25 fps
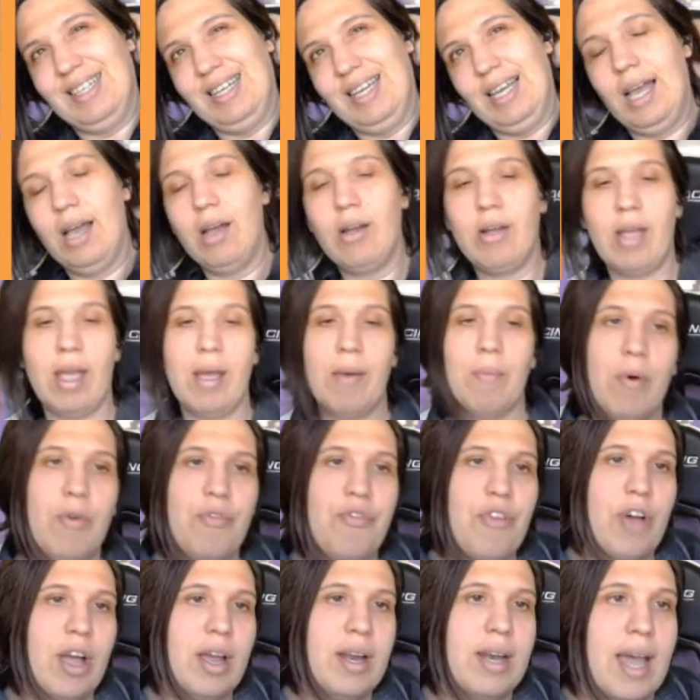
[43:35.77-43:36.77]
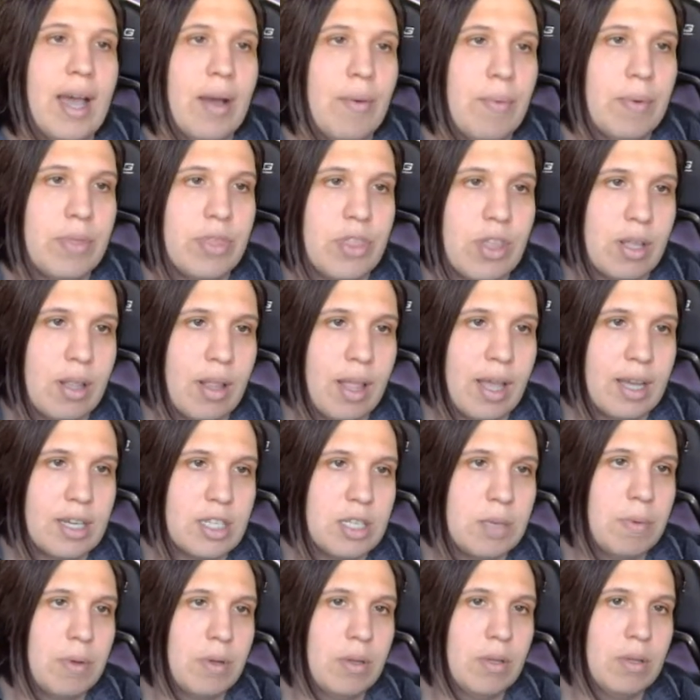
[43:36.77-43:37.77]
Okay, we'll find out with the
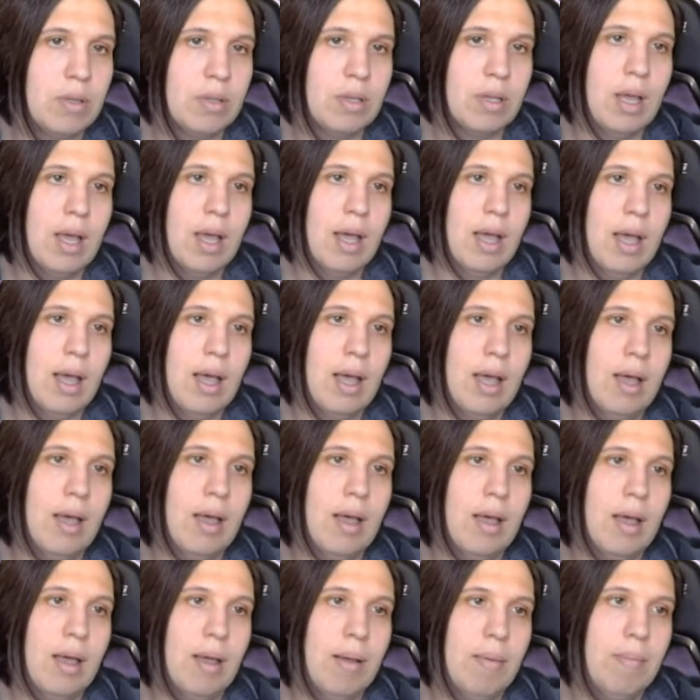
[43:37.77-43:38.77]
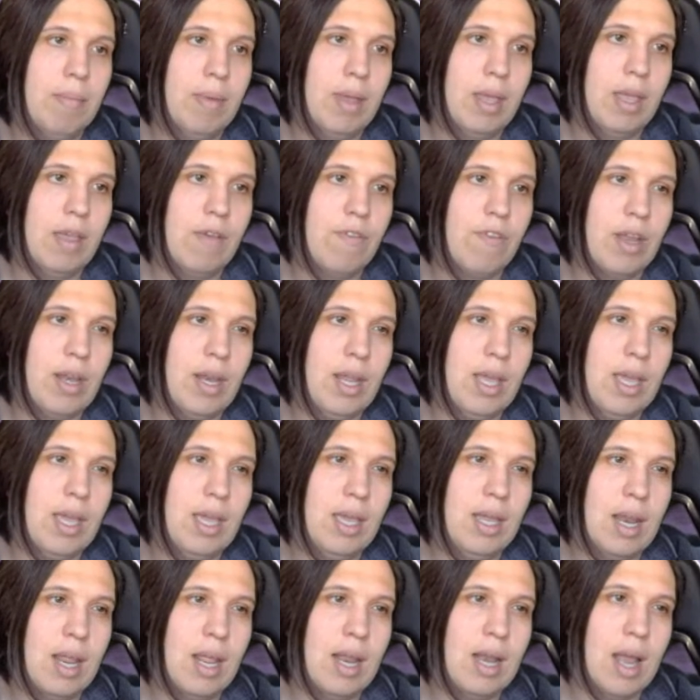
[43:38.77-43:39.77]
collectible if I
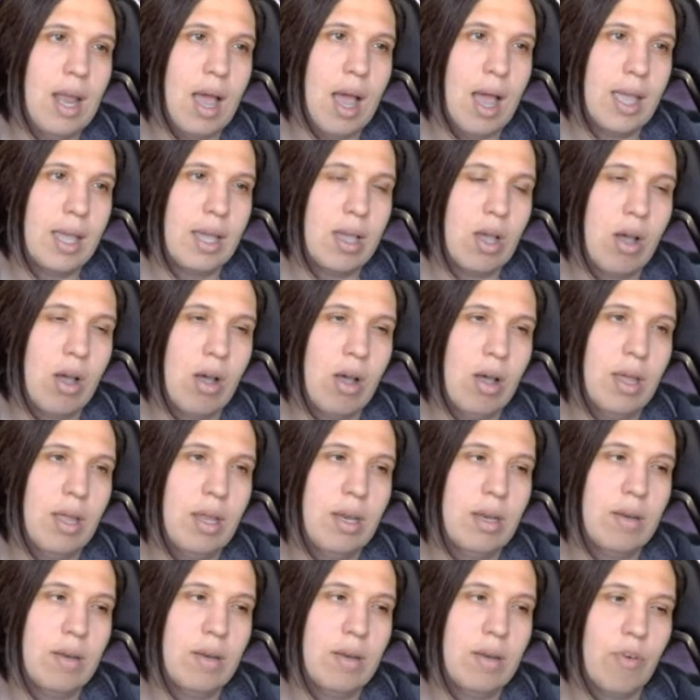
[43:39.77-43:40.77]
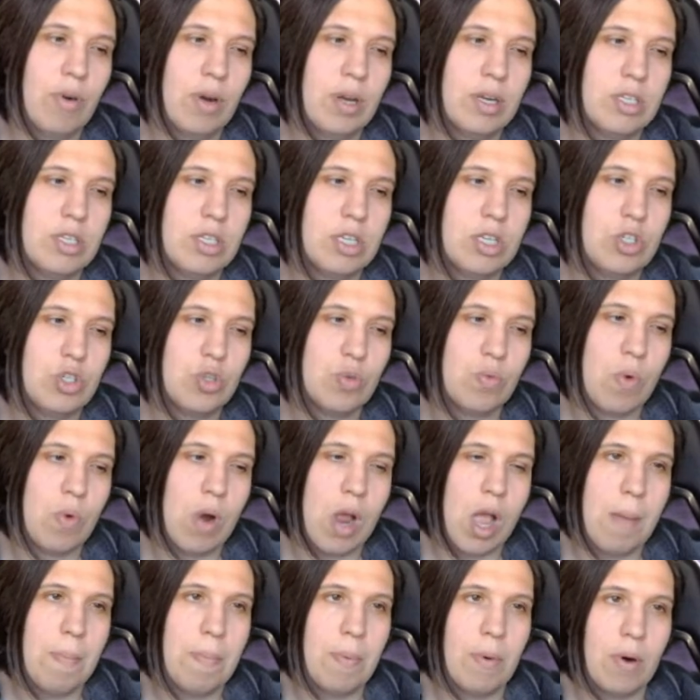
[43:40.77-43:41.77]
need an icon for it to
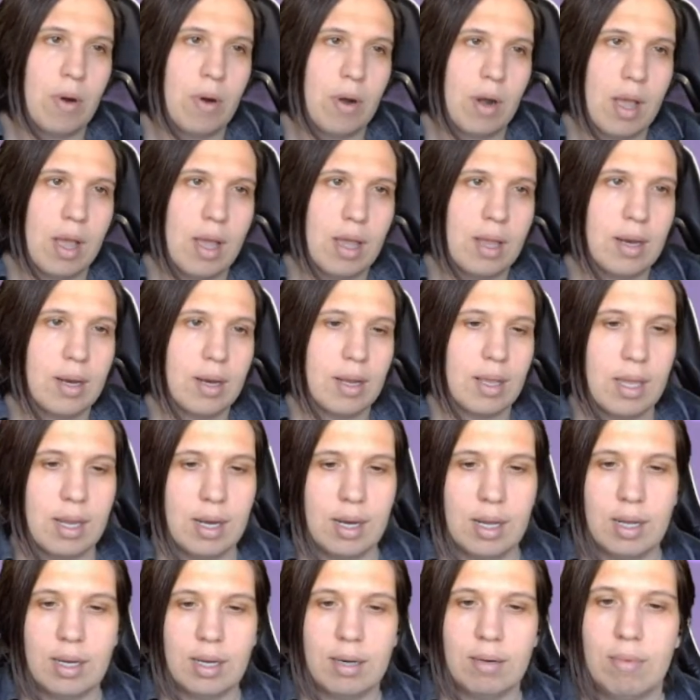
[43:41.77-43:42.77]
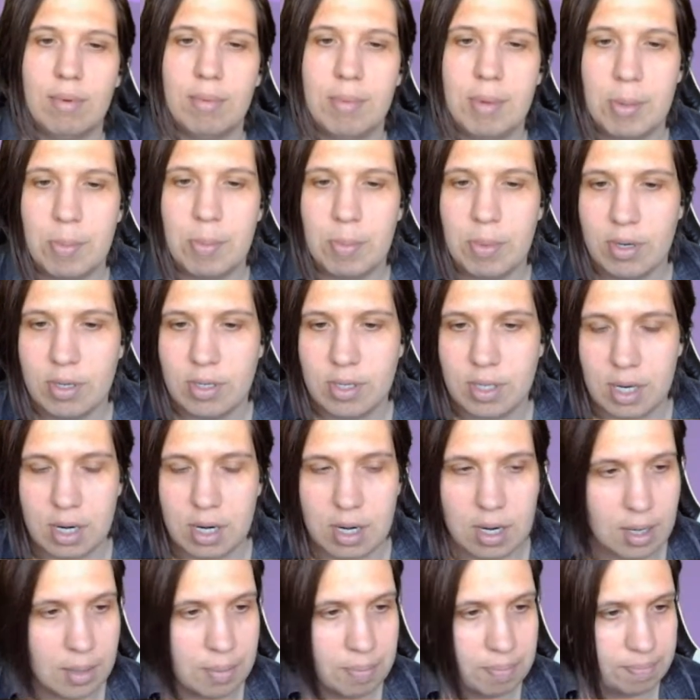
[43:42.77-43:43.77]
drop or not. I cannot remember,
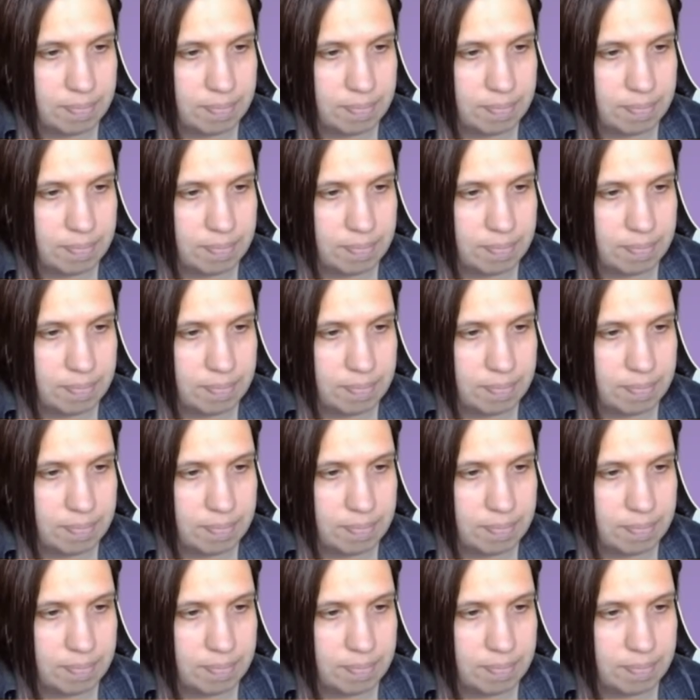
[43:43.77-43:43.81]
sorry.